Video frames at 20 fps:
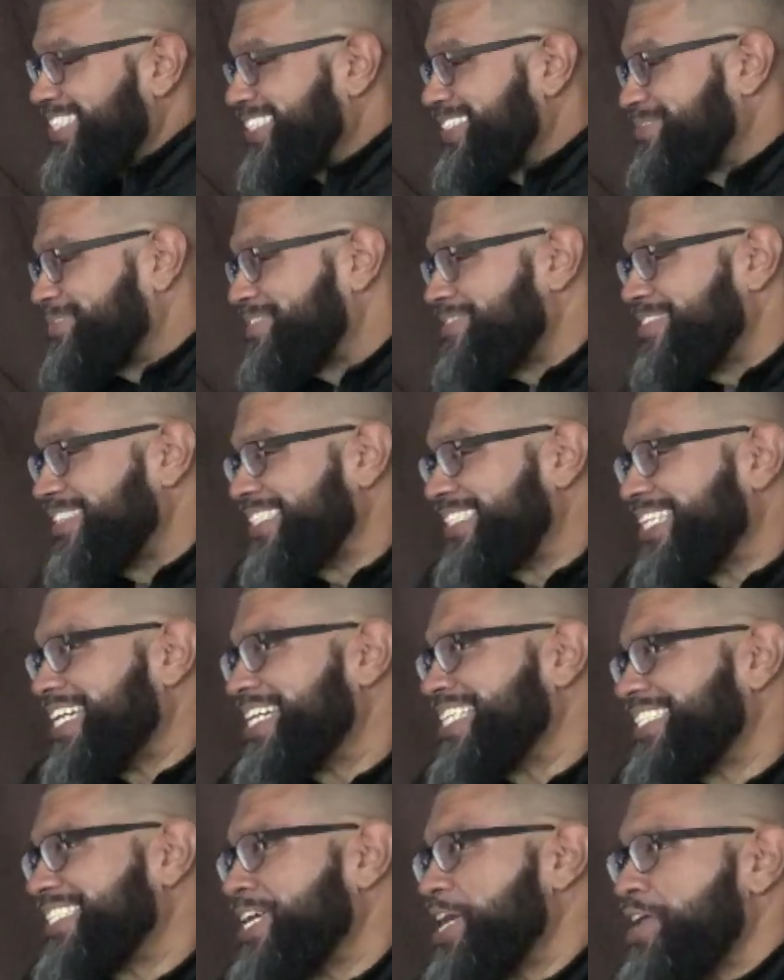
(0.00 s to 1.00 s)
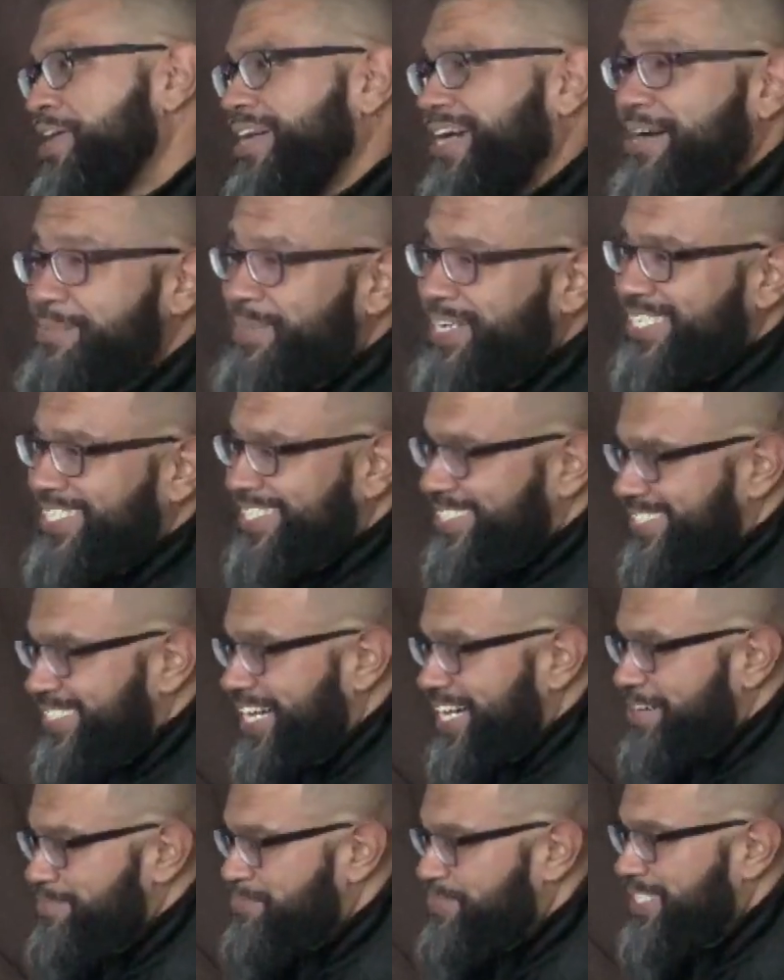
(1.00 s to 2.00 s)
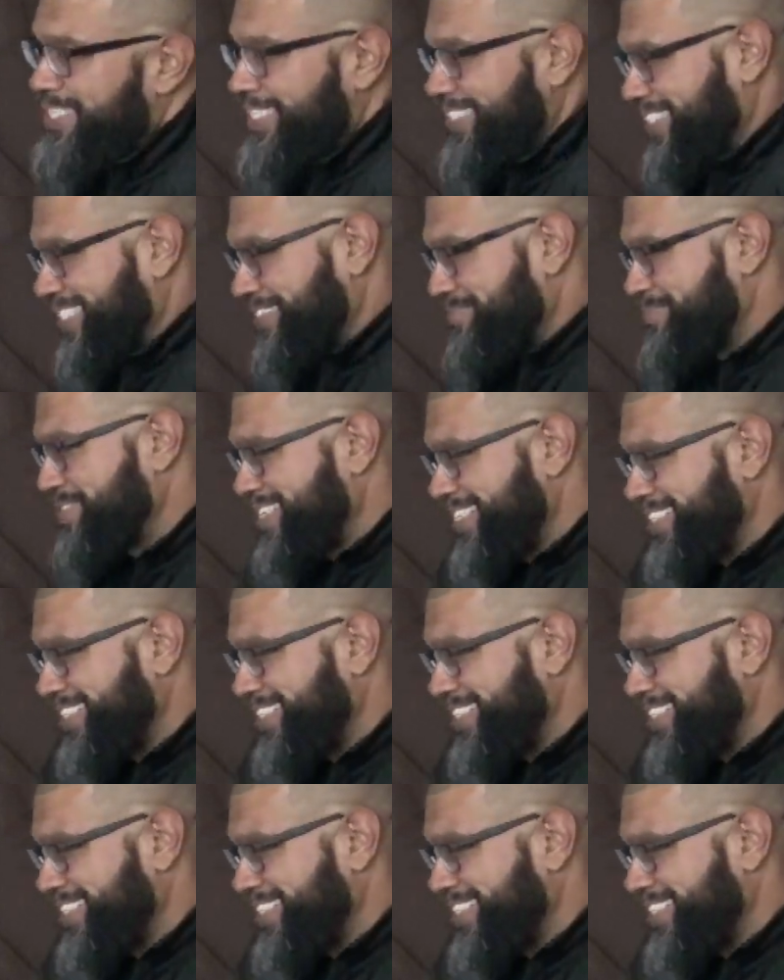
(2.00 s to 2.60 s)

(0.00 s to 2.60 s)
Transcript: with experience. I'm not gonna stop, but it's gonna